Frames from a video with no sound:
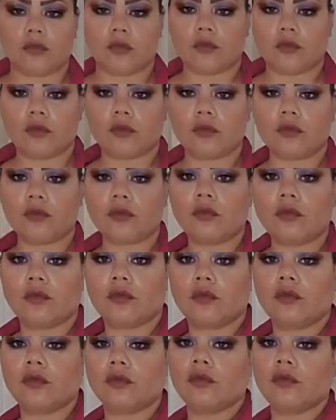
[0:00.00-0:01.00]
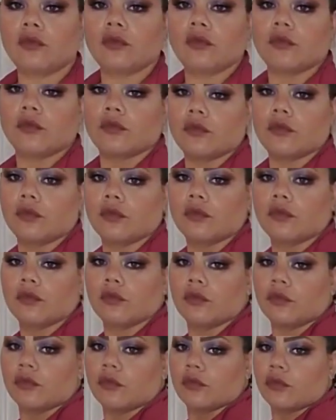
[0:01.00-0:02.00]

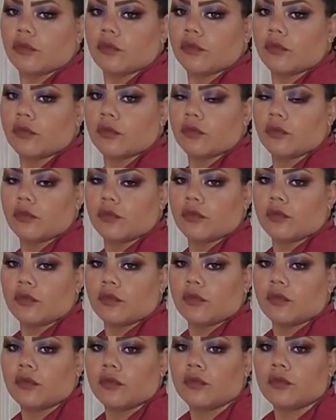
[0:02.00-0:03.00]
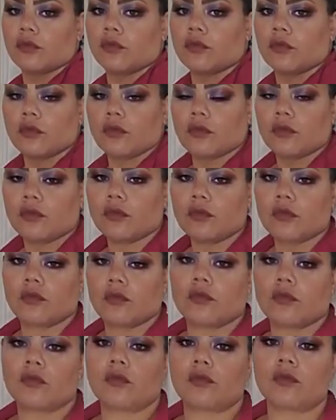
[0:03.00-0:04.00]

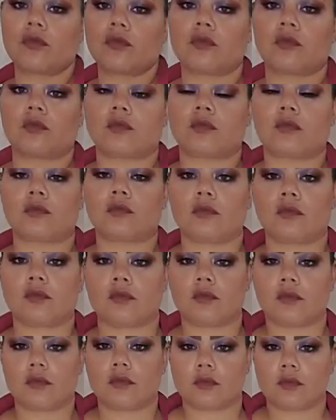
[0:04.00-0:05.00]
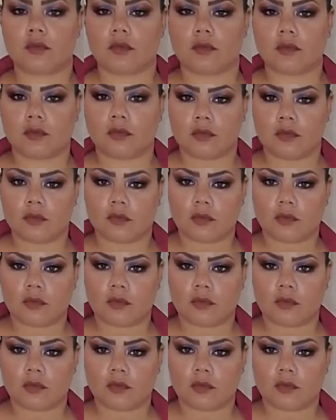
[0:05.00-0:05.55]
[no speech]